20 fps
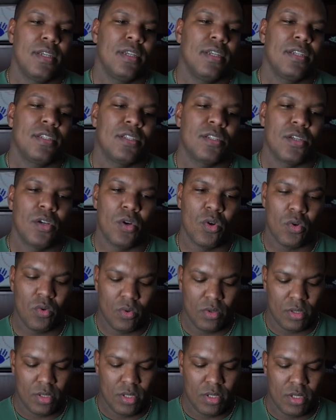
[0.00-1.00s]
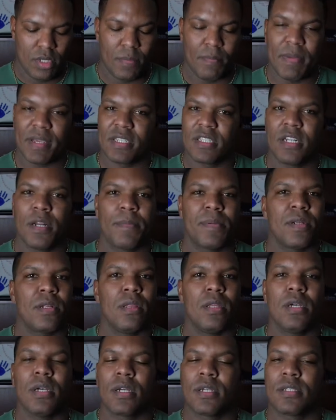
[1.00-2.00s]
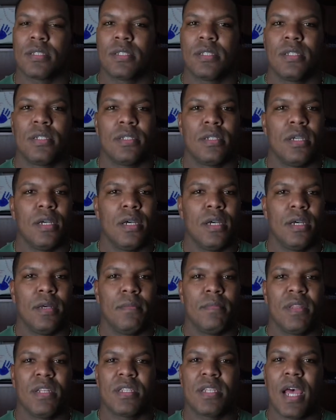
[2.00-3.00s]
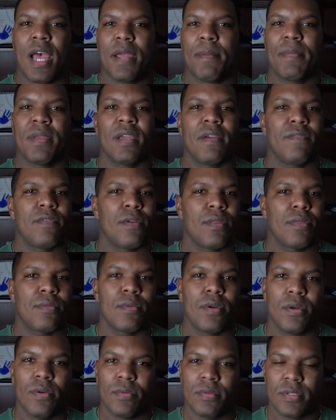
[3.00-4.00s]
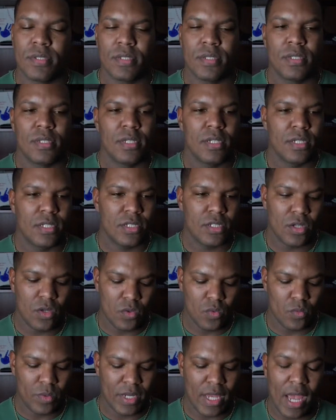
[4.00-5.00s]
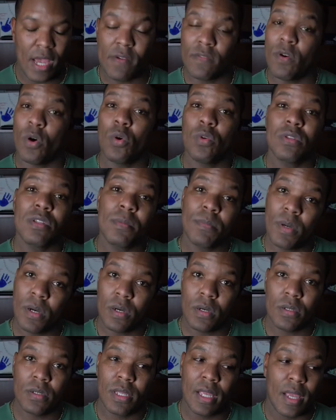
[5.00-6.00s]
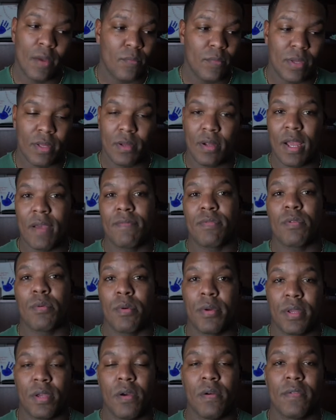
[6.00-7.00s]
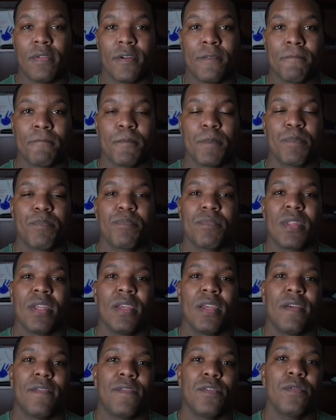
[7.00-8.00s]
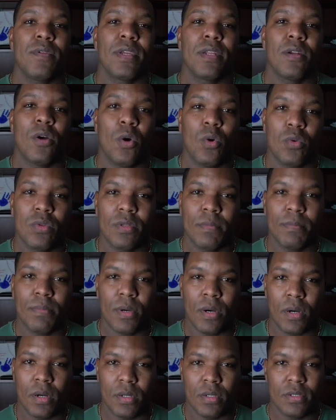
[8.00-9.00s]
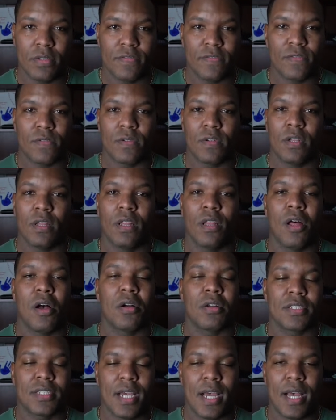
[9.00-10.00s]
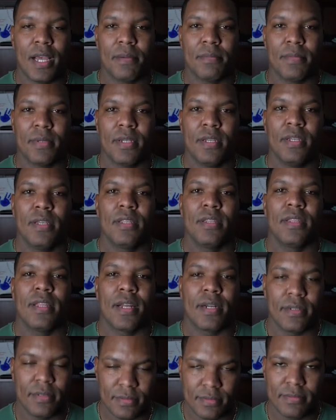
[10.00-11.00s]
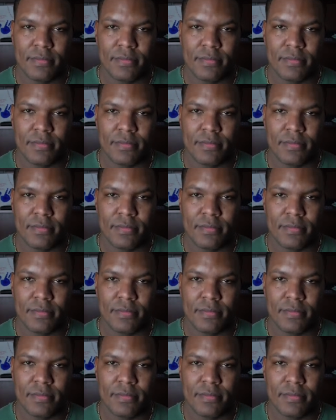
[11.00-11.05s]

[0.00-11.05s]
So mixing up your looks, the timing of your throws. So we have holding the ball and we have throwing over. If you can hold the ball for a long time, that'll,